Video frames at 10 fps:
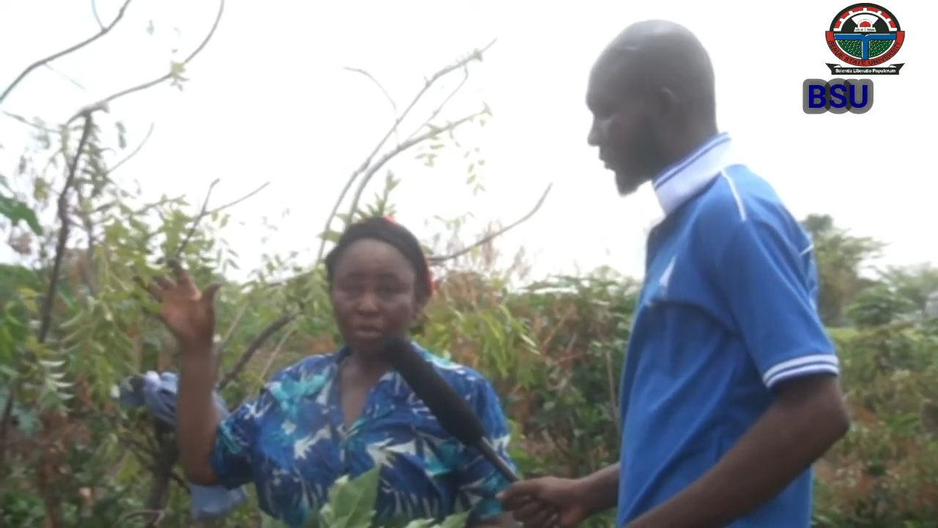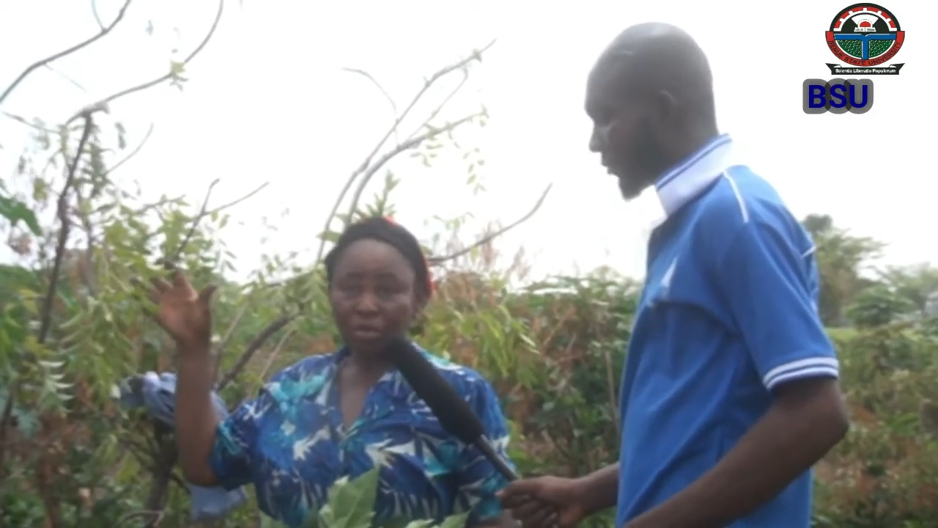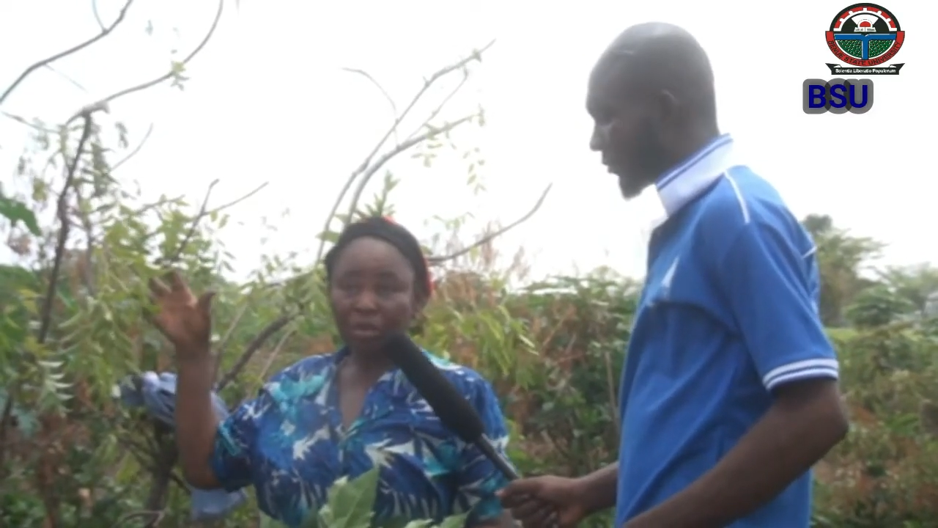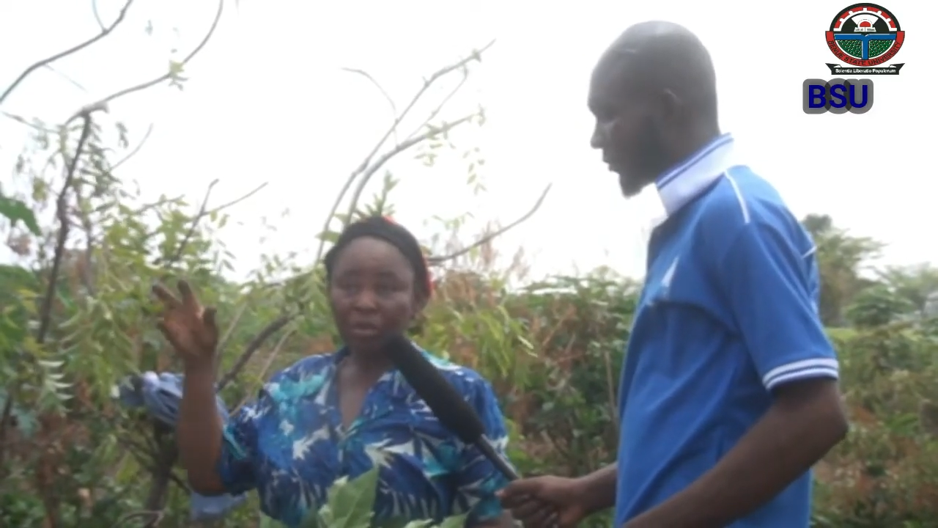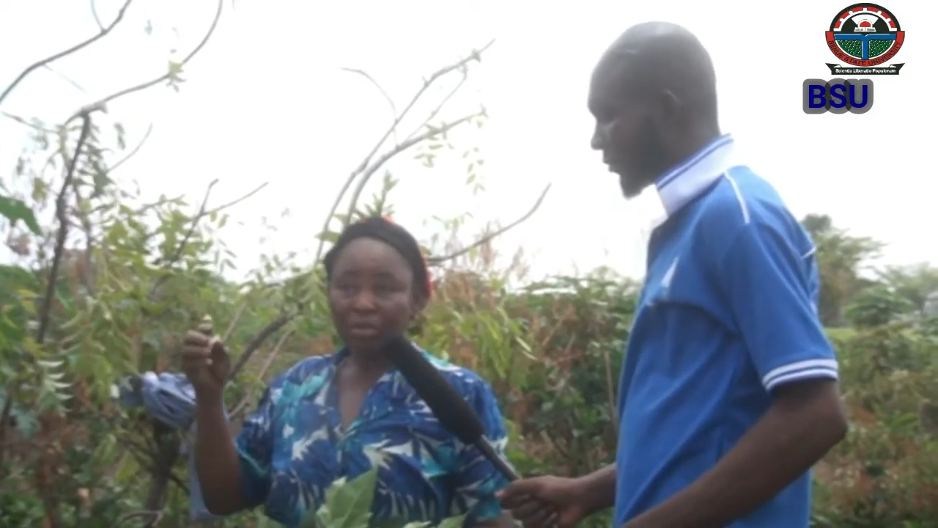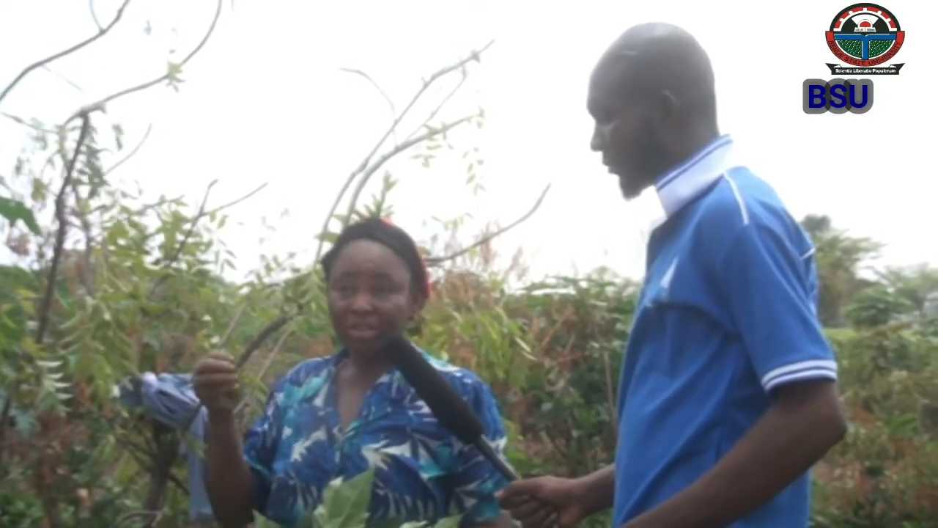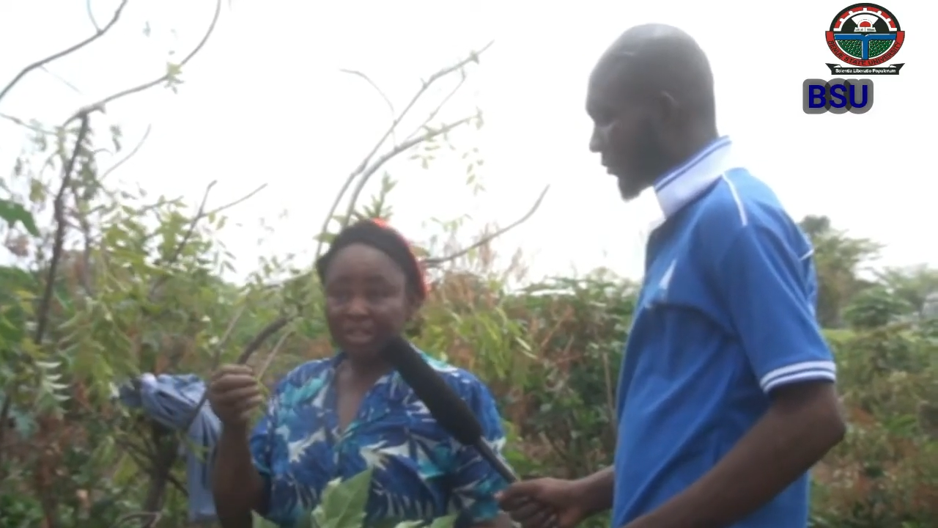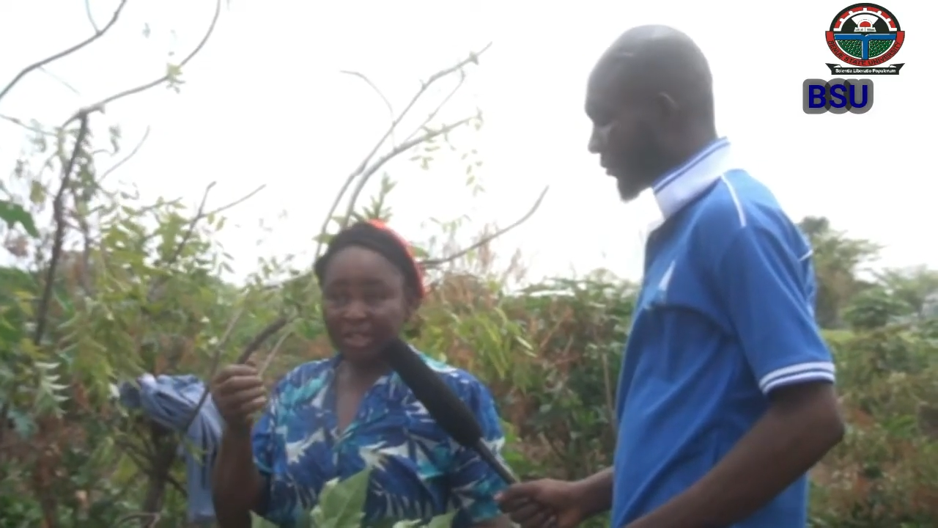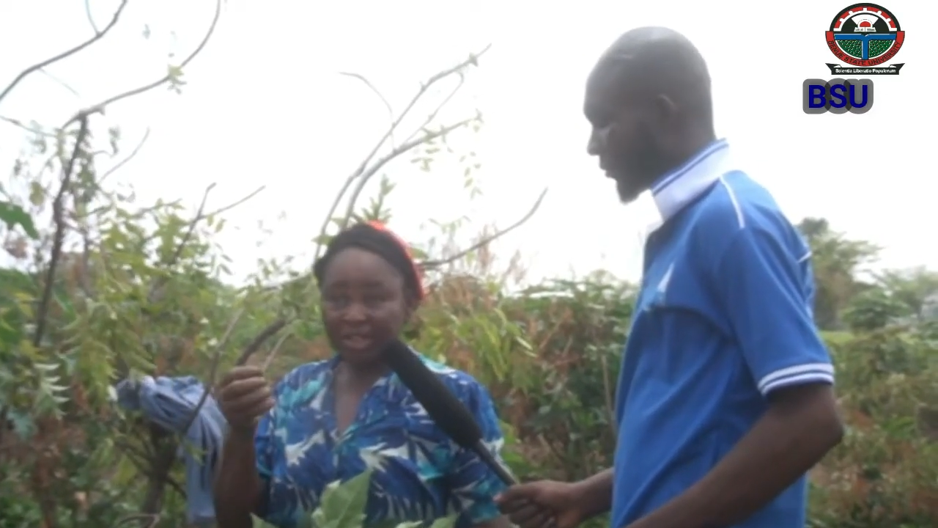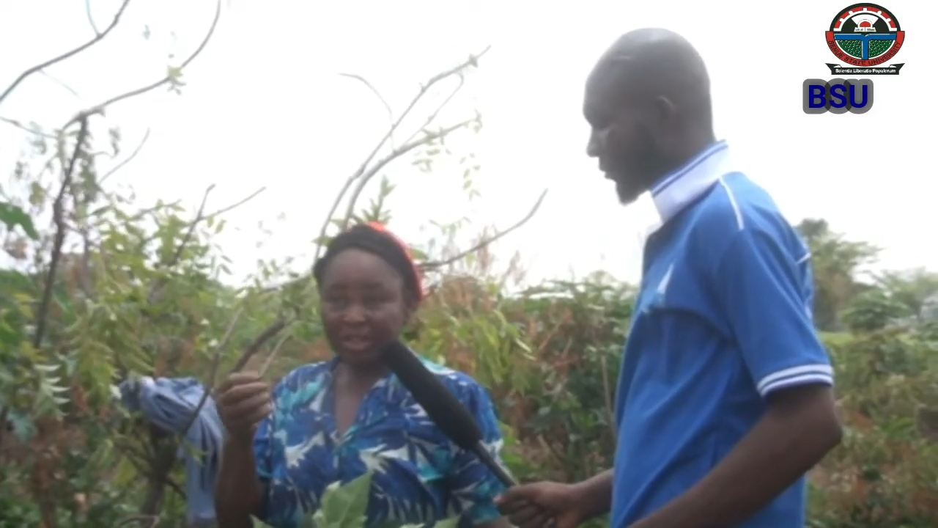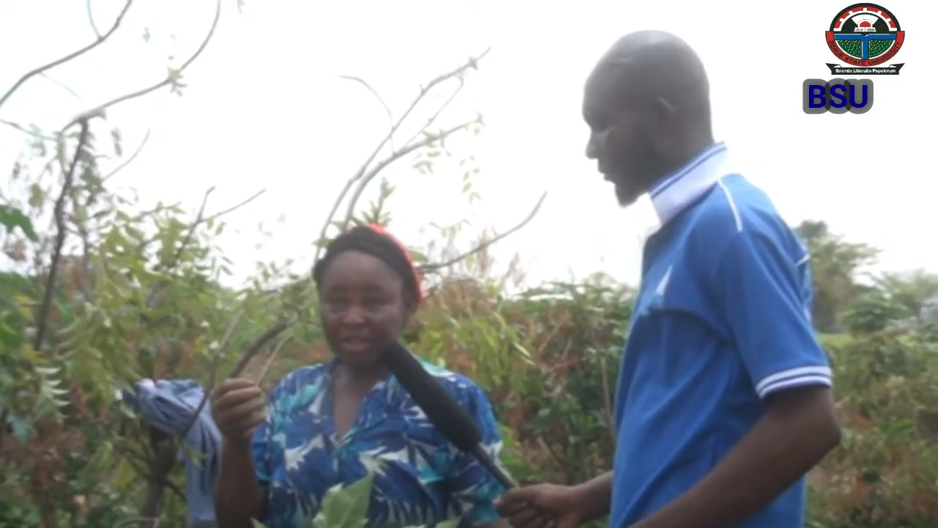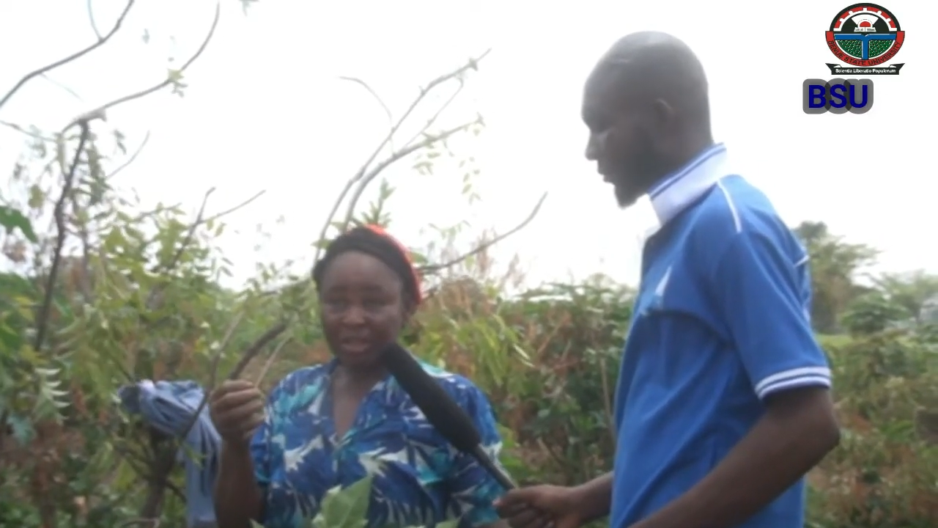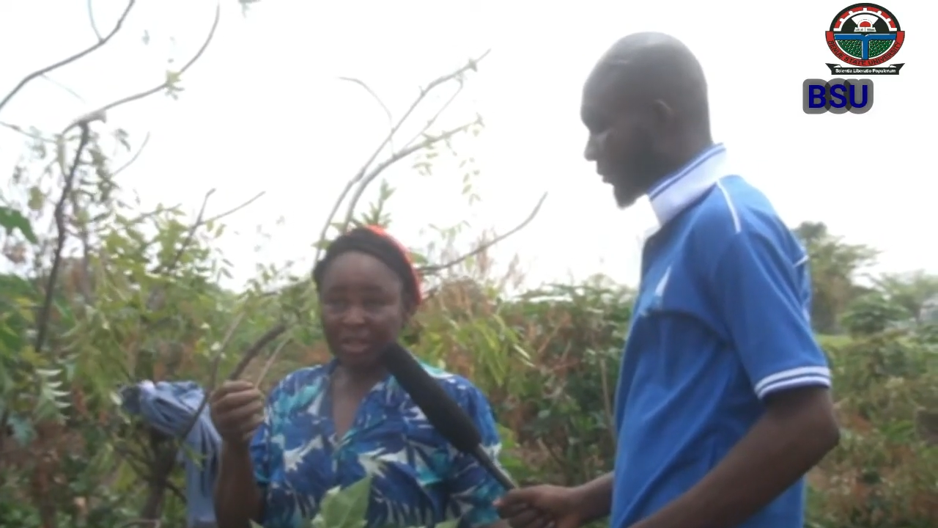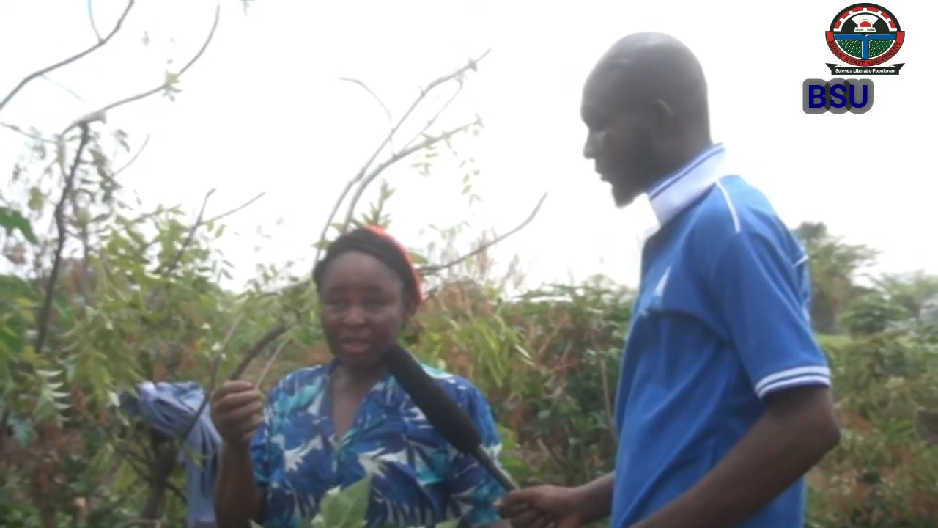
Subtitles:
some seeds.